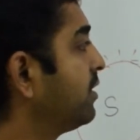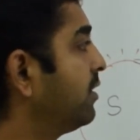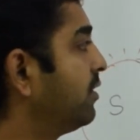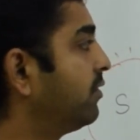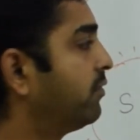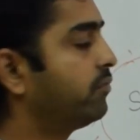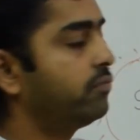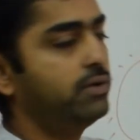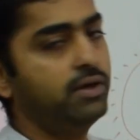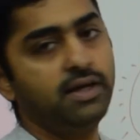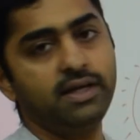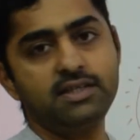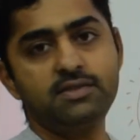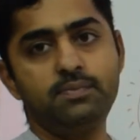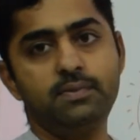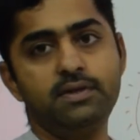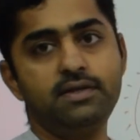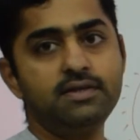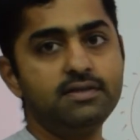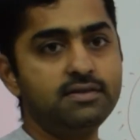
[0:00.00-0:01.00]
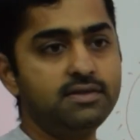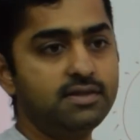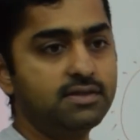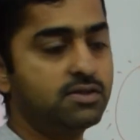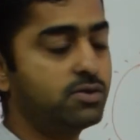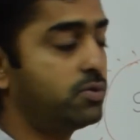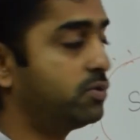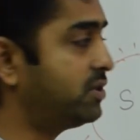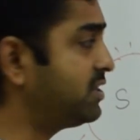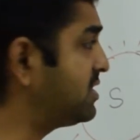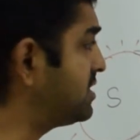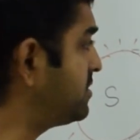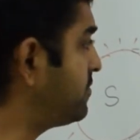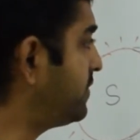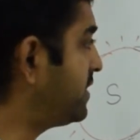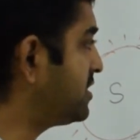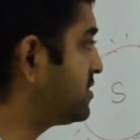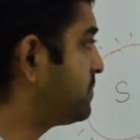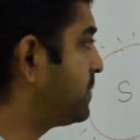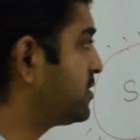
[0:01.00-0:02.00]
we experience this. So this is a very
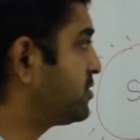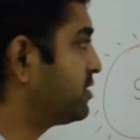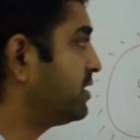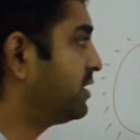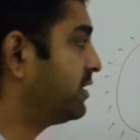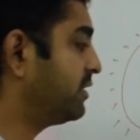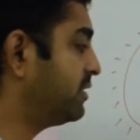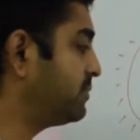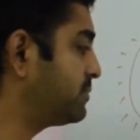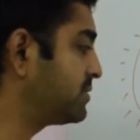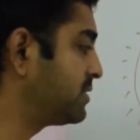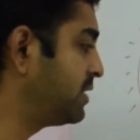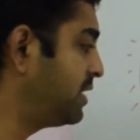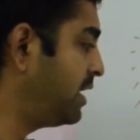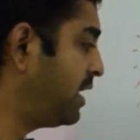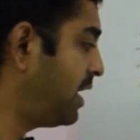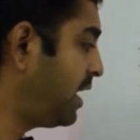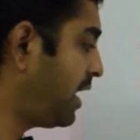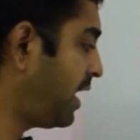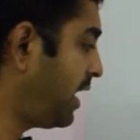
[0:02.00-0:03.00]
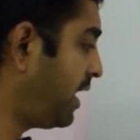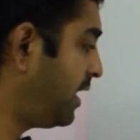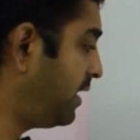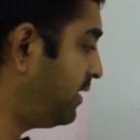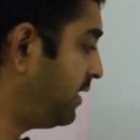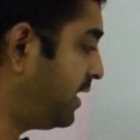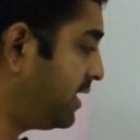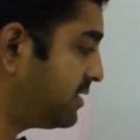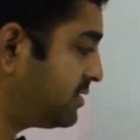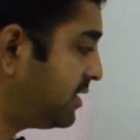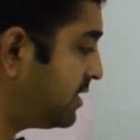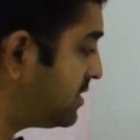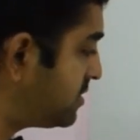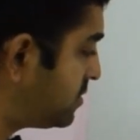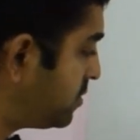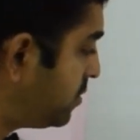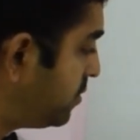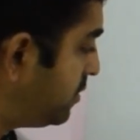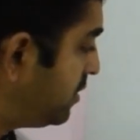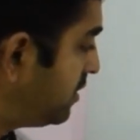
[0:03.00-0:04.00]
special eclipse, and as I
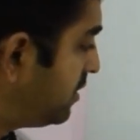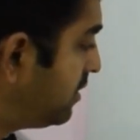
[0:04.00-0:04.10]
told,